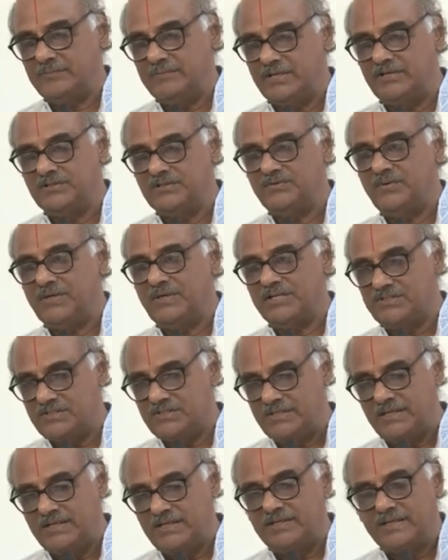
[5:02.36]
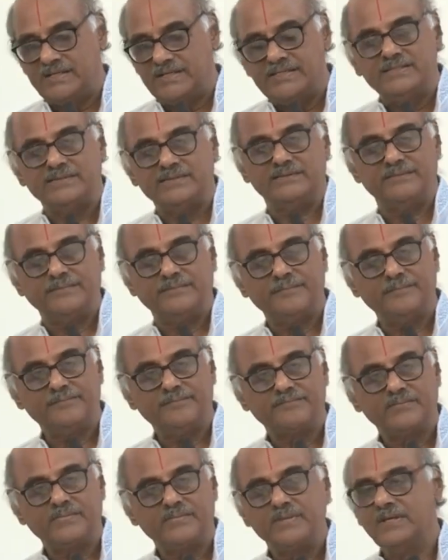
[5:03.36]
because we are still in nascent.
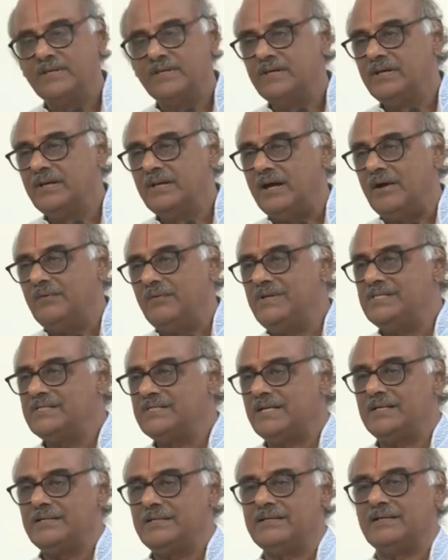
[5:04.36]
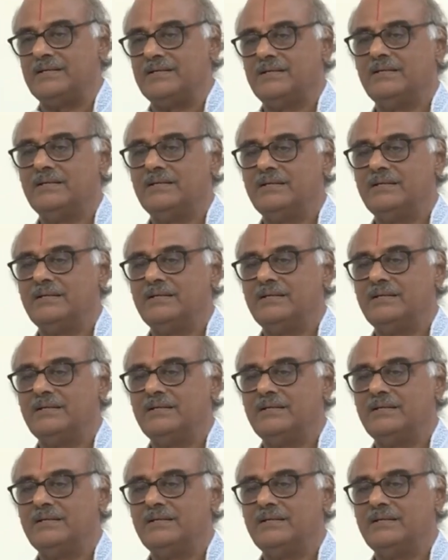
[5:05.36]
How is that